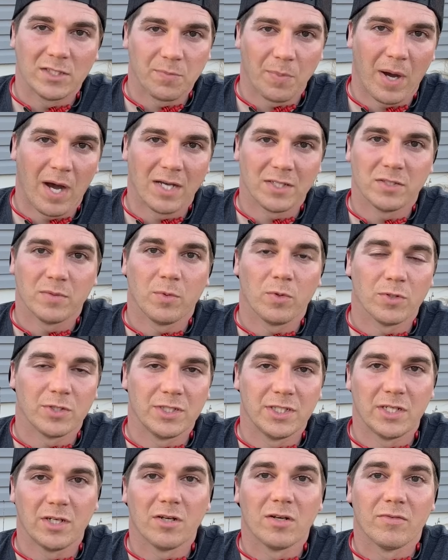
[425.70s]
possible
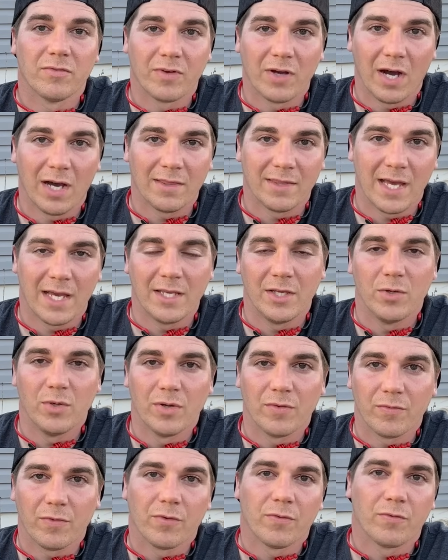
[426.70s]
she could have got that
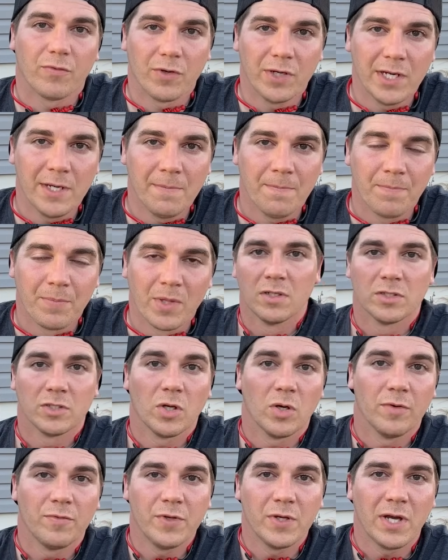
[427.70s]
unit for free.
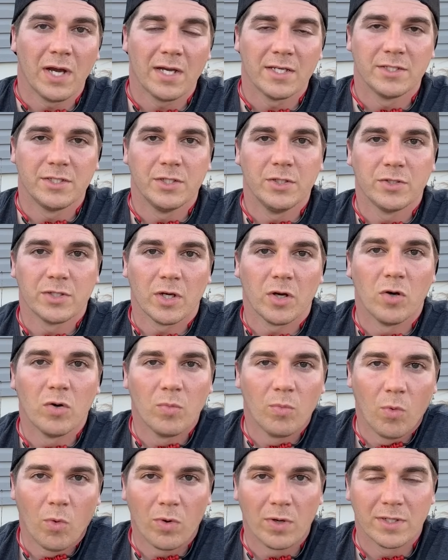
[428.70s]
So if you guys use a
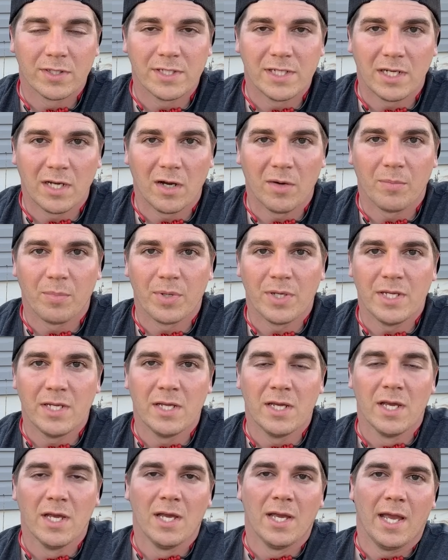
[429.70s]
home warranty company
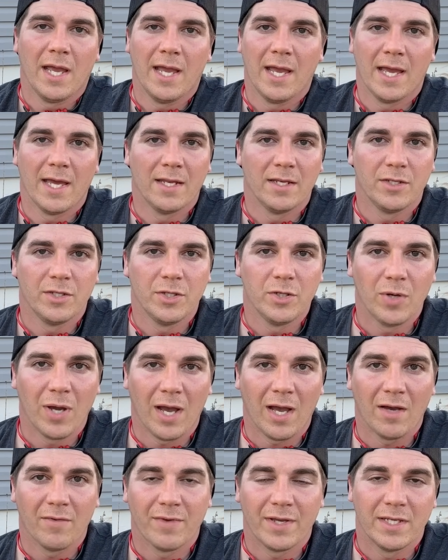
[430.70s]
and you
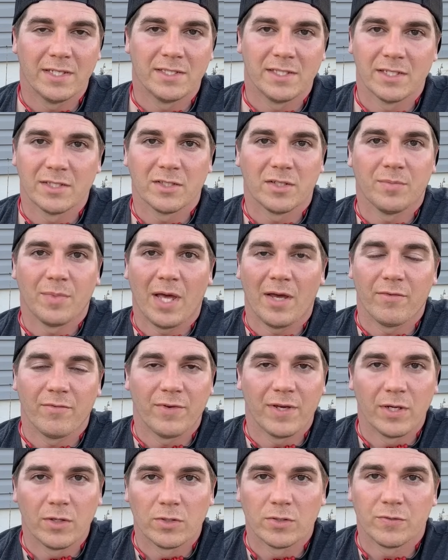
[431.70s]
have a system that
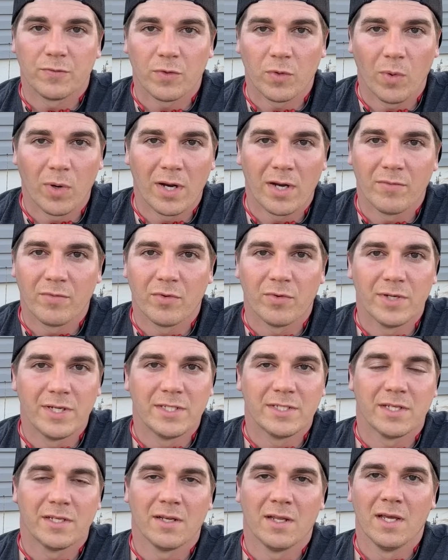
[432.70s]
fails for whatever
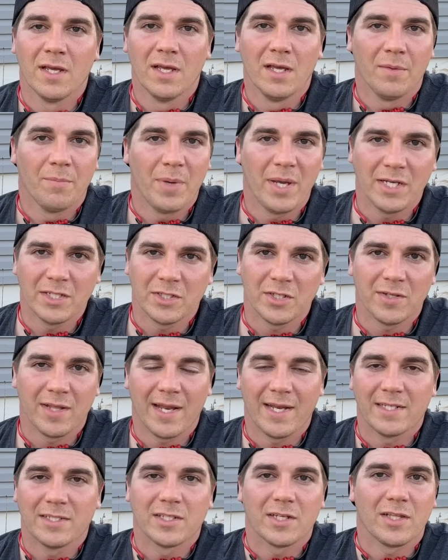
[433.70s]
reason, make sure that
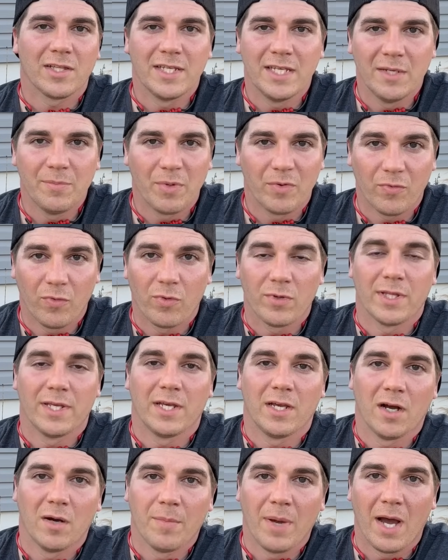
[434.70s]
it's clean before they
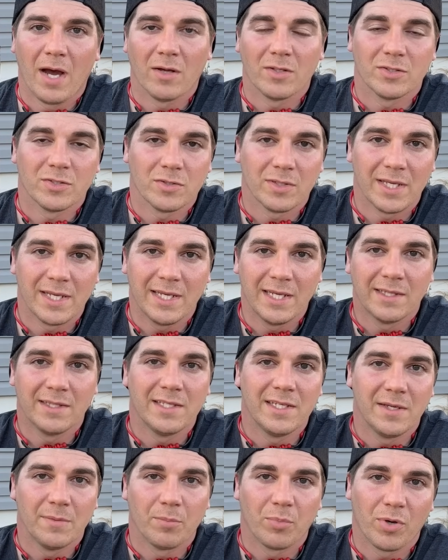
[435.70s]
come out so they get
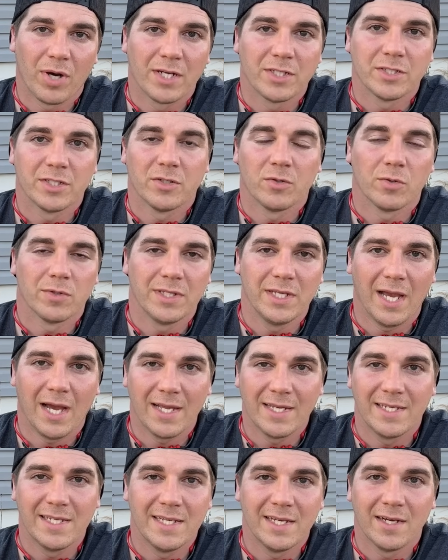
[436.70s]
the impression or the
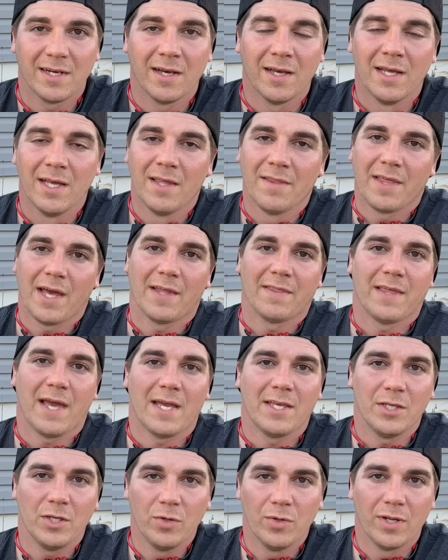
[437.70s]
idea that that
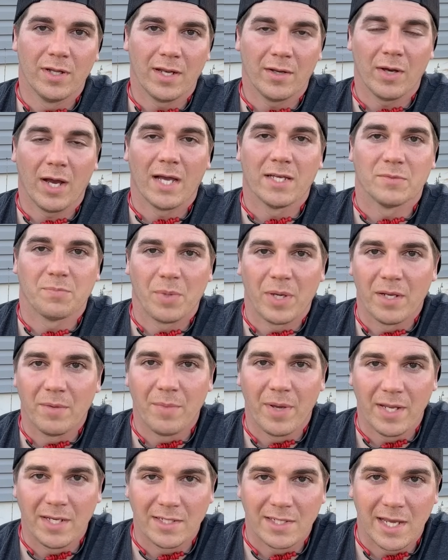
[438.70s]
unit has been
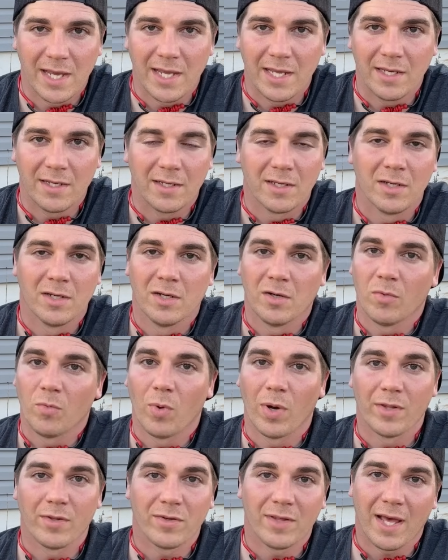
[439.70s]
maintained.
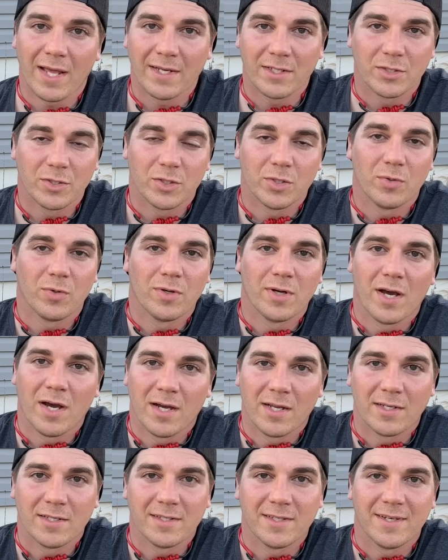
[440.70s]
Whether that is true or
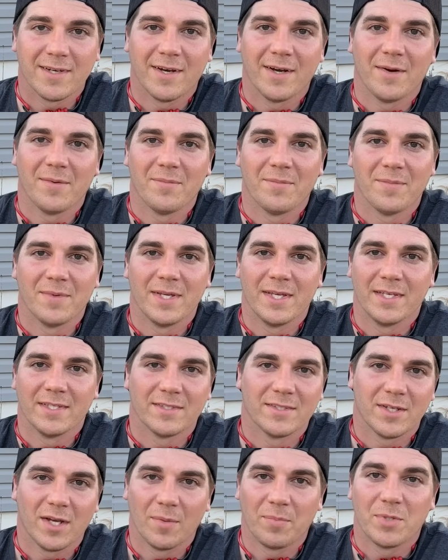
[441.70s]
not
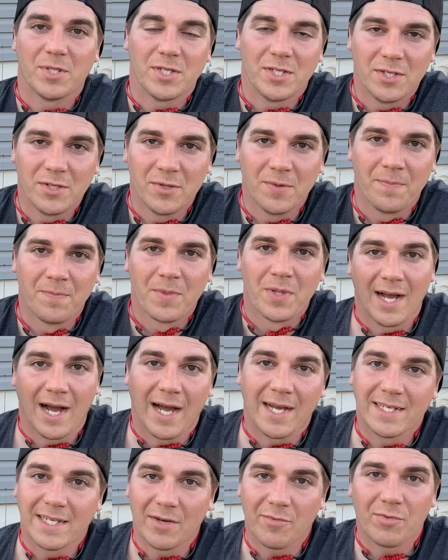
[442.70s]
is up to you.
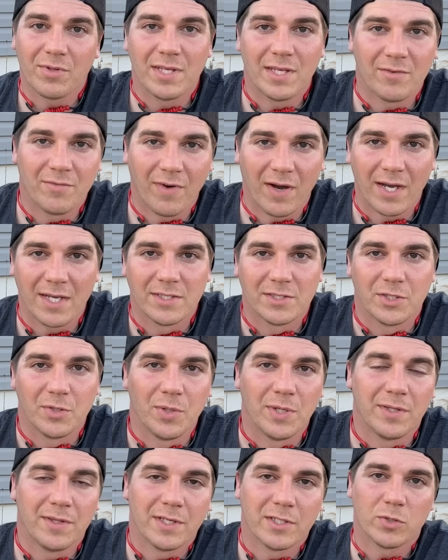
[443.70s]
I definitely advise
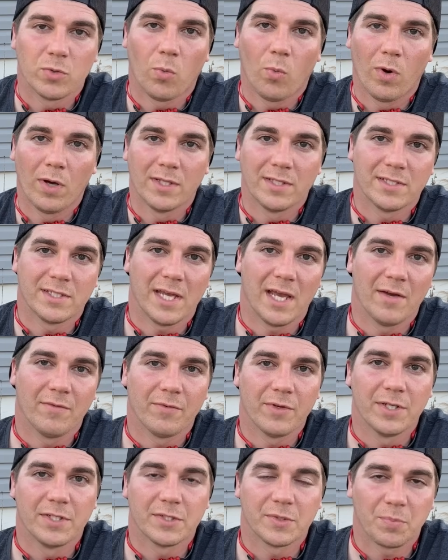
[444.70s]
doing this once
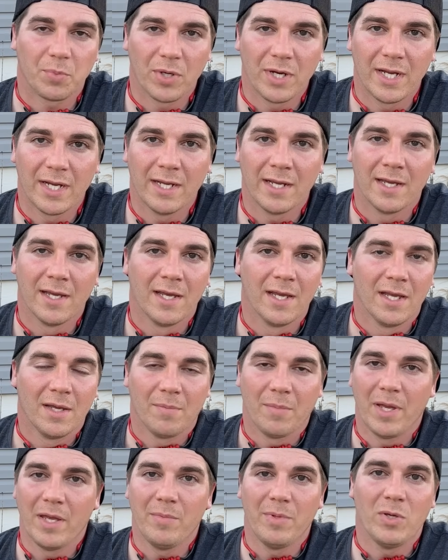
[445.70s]
every spring,
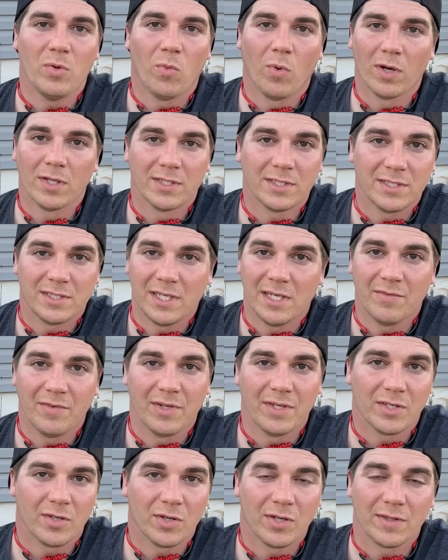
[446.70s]
maybe once
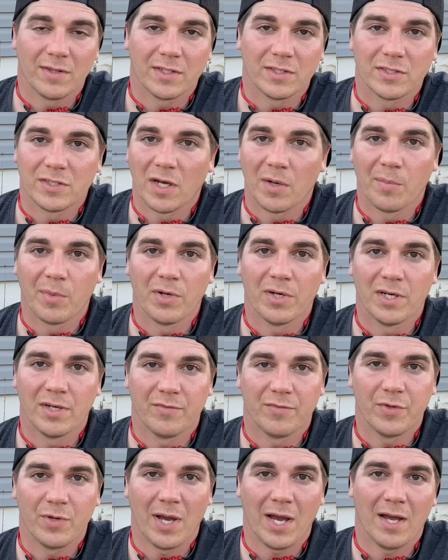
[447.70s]
even during the summer if
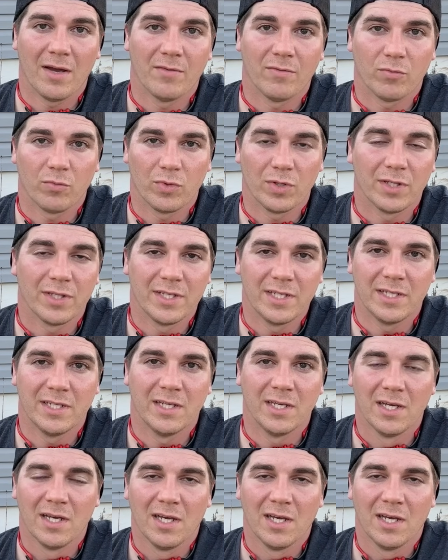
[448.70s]
you have really